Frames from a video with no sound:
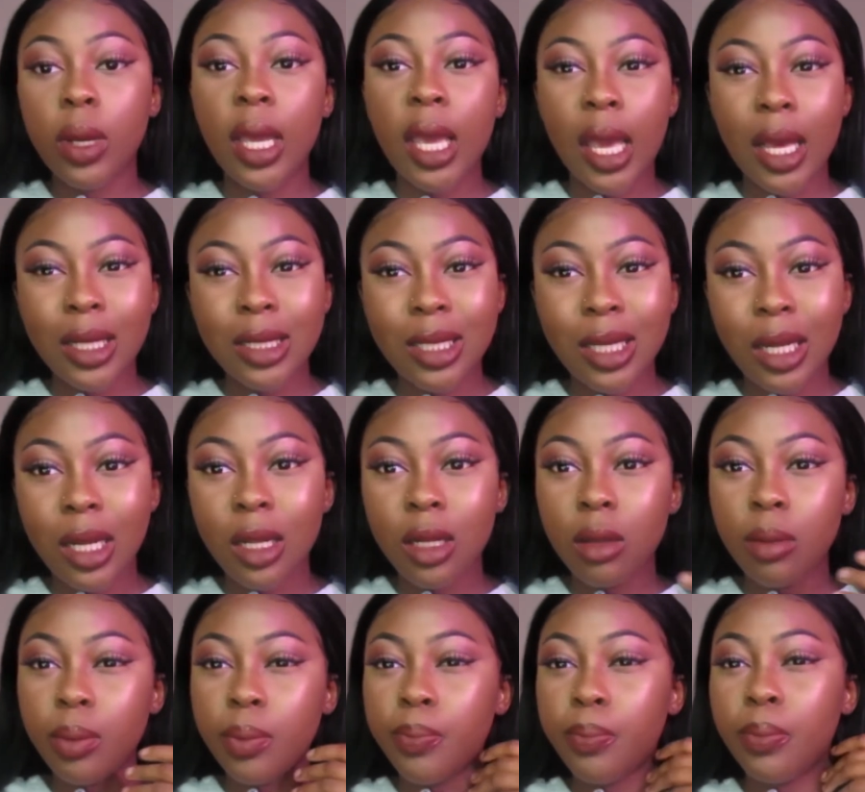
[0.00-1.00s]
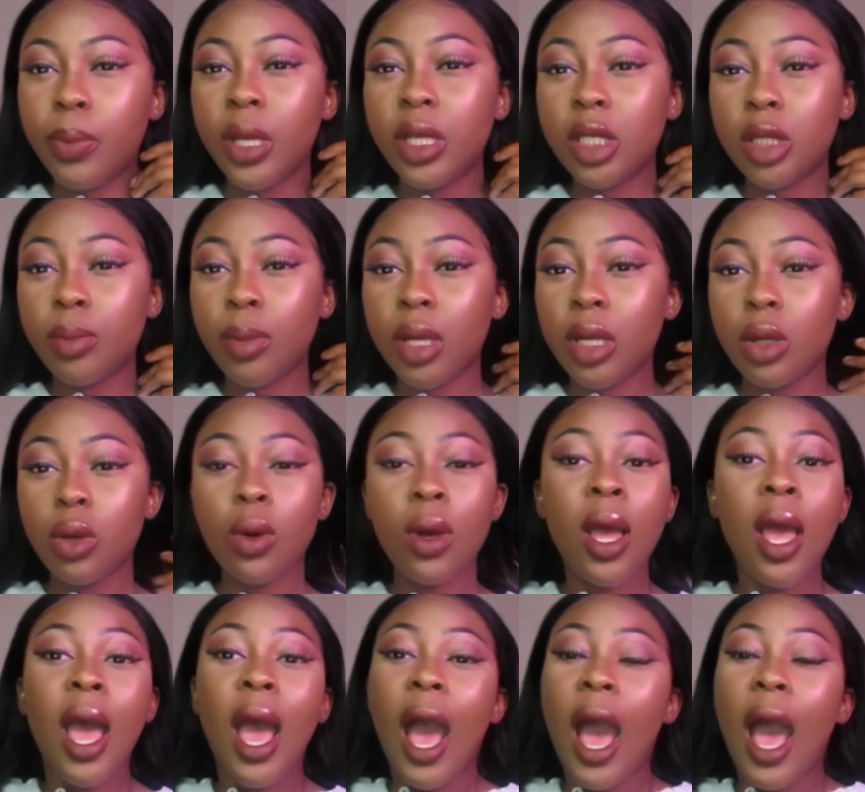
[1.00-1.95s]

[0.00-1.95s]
and 18-inch bundle.